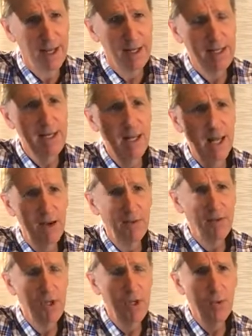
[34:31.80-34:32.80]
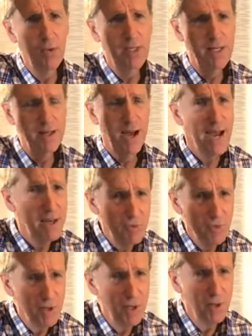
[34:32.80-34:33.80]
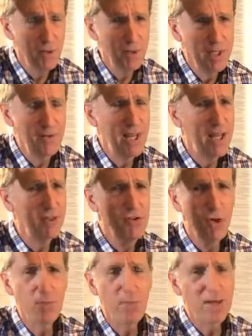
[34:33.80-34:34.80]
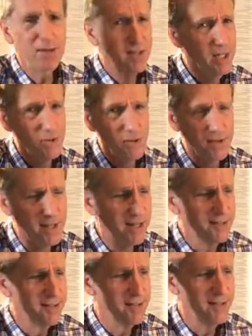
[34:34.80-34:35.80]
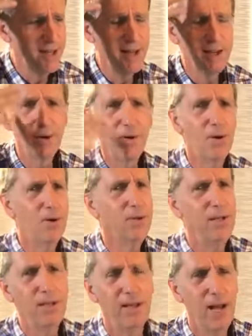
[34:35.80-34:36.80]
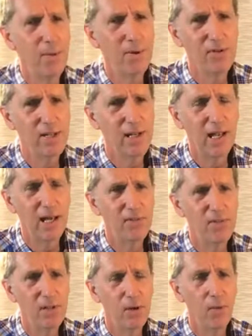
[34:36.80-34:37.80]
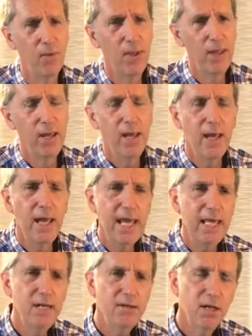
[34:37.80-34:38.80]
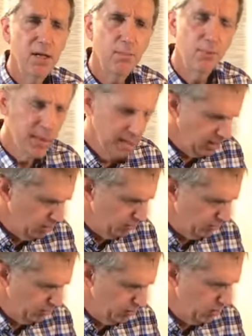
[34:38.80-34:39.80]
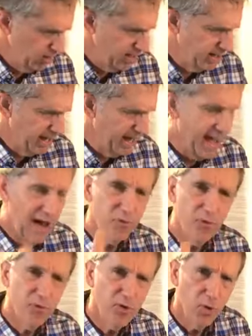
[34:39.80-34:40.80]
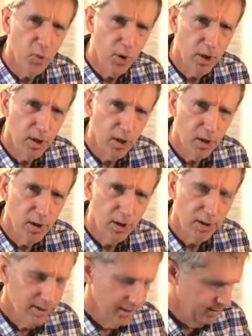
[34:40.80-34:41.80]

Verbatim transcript: and he loves you and he died for you and he has your best interest at stake oh he how much he loves you and he's going to bring you through and afterward